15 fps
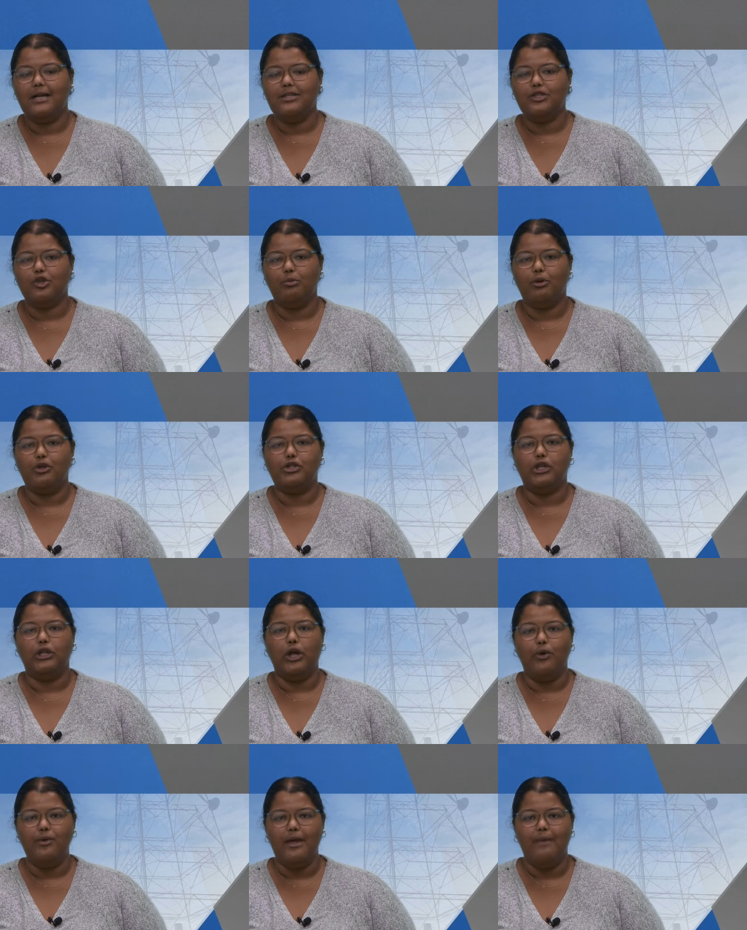customer to
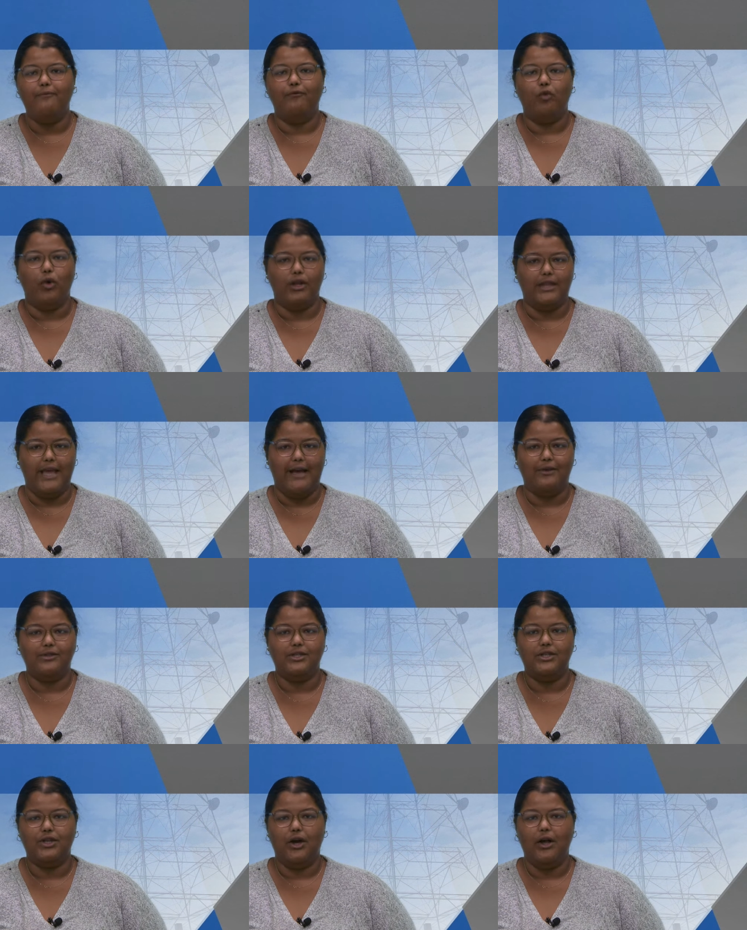loan him
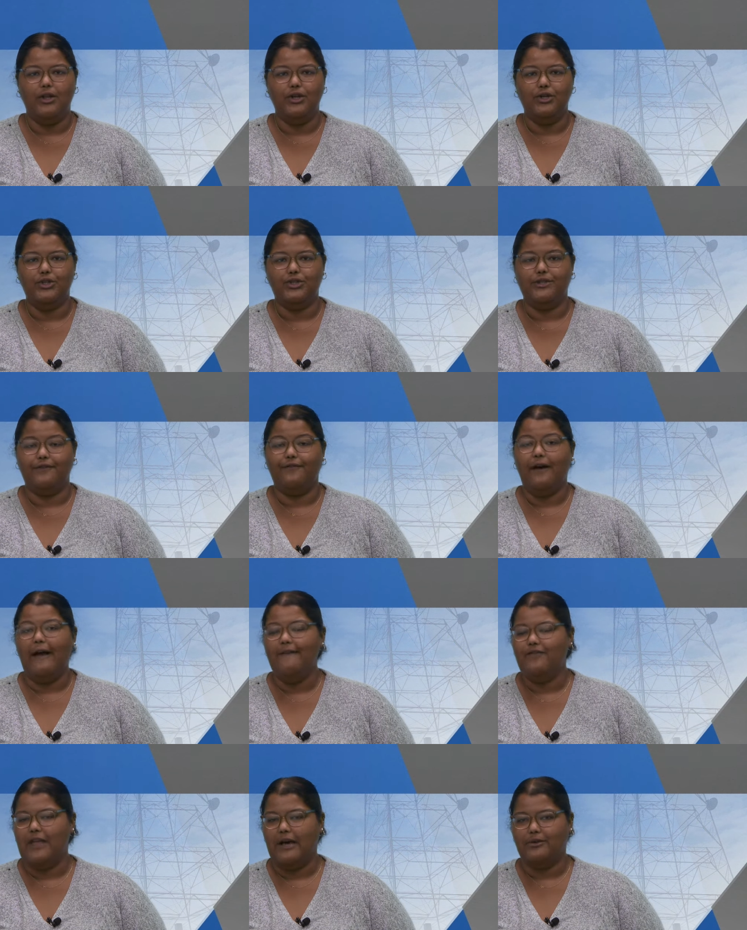$4,000 to
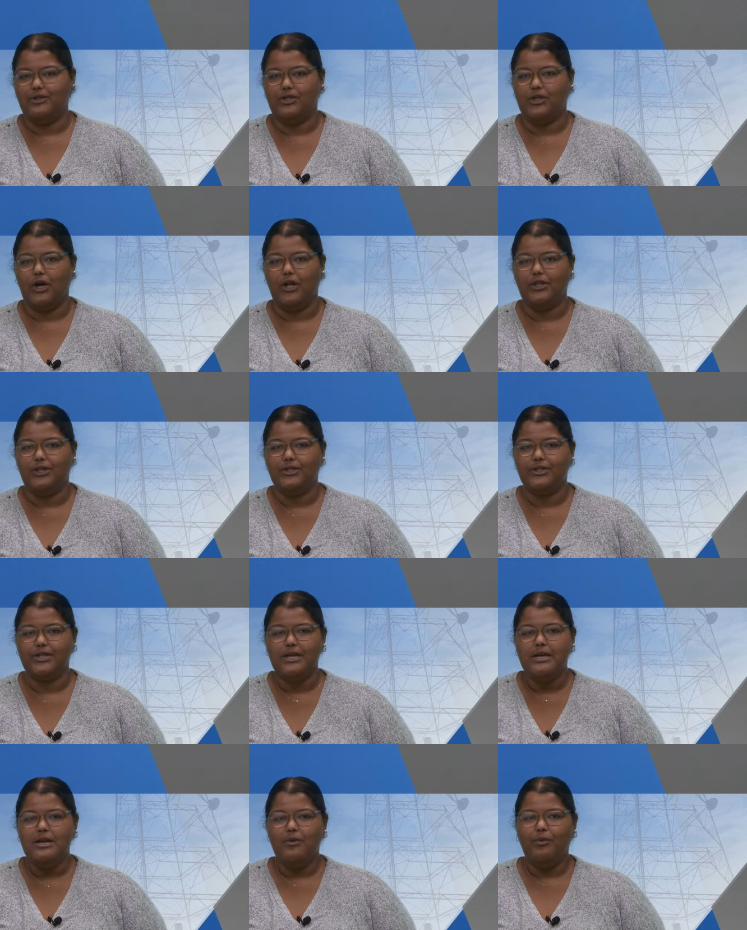$5,000,
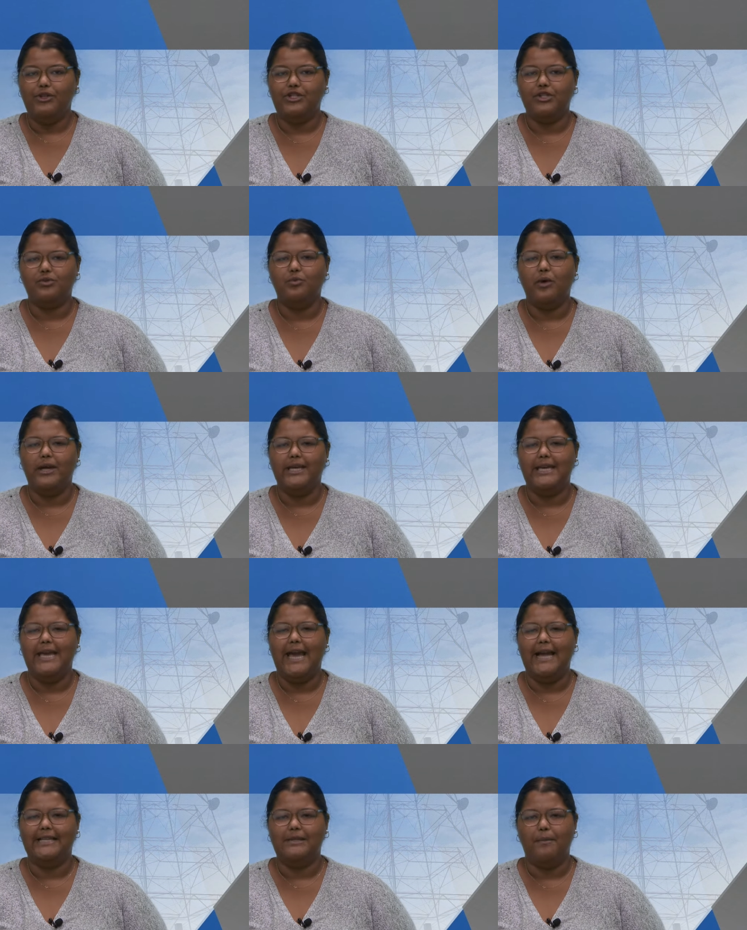which is what he
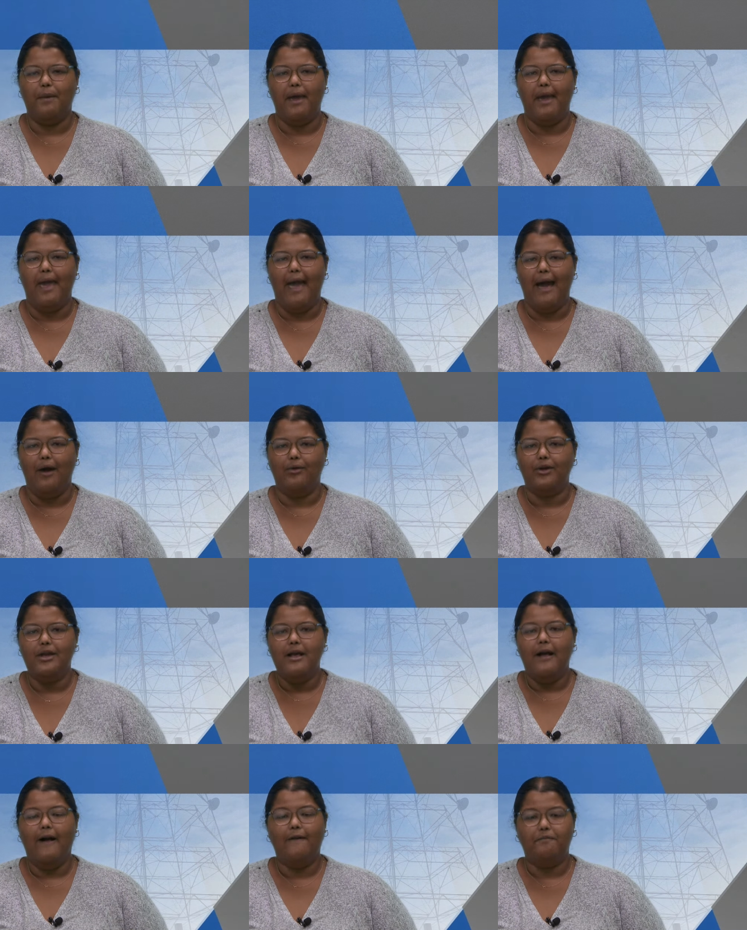had to pay out
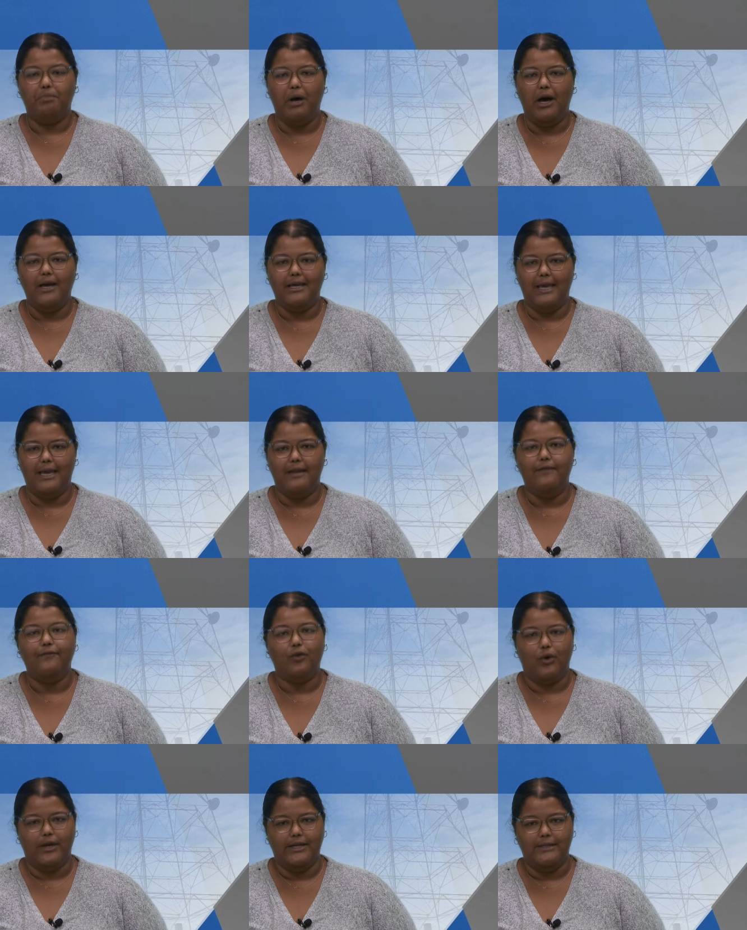of pocket
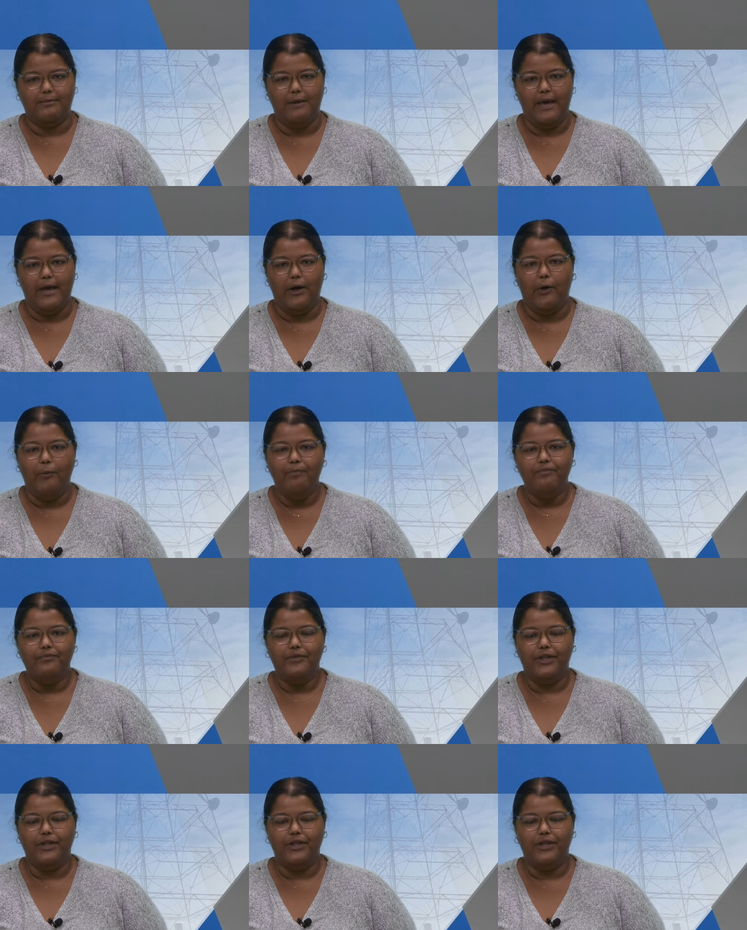for his bail.